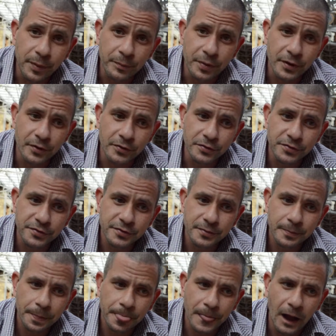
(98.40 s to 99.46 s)
pills,
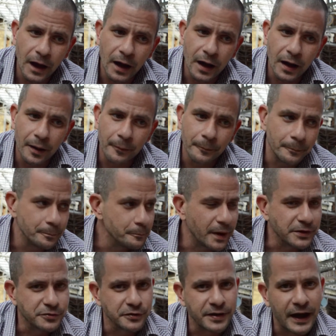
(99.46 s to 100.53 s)

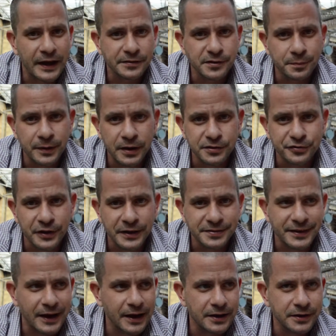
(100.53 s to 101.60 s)
benzodiazepines for
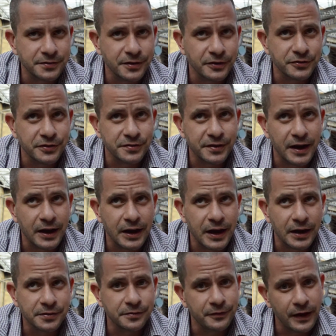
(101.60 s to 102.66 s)
anxiety, such as
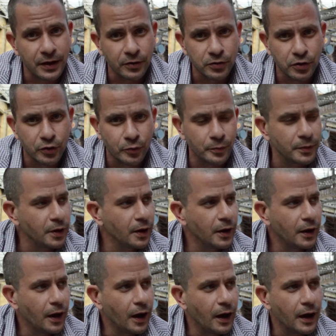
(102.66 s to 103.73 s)
Xanax, Valium,
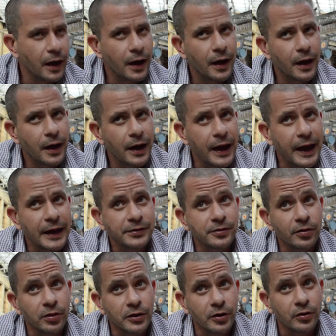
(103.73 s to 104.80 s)
and
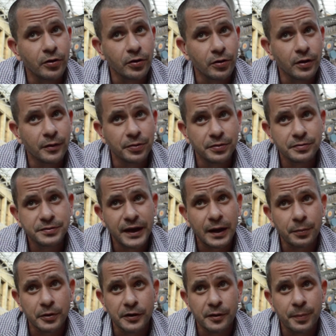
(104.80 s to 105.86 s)

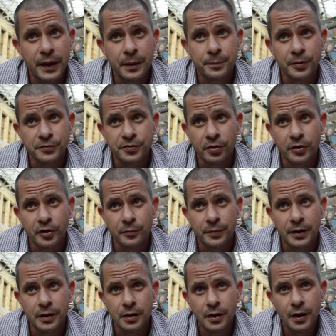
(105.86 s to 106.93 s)
dabbling in the pain pills a little
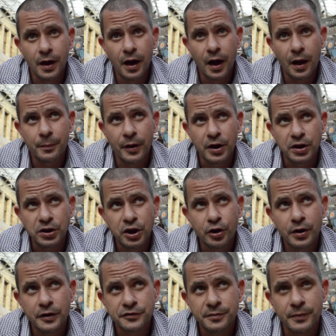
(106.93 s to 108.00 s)
bit. About a year
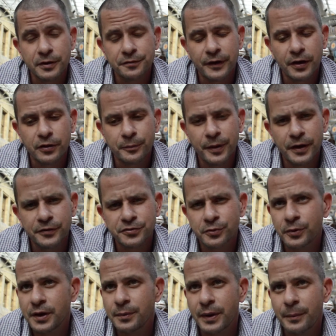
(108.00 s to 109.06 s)
after my father passed
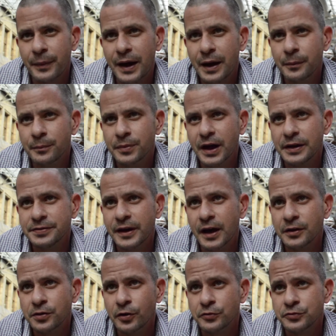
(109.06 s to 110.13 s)
away, my mom got
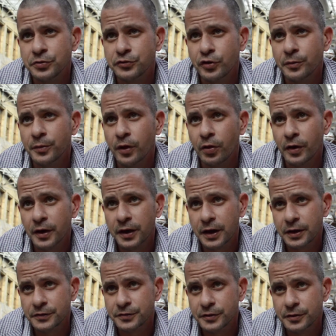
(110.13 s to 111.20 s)
diagnosed with terminal lung
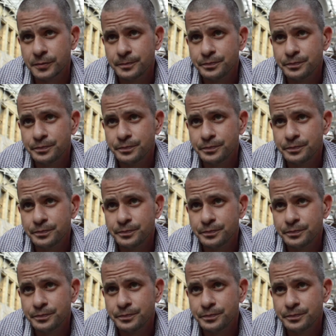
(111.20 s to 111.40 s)
cancer,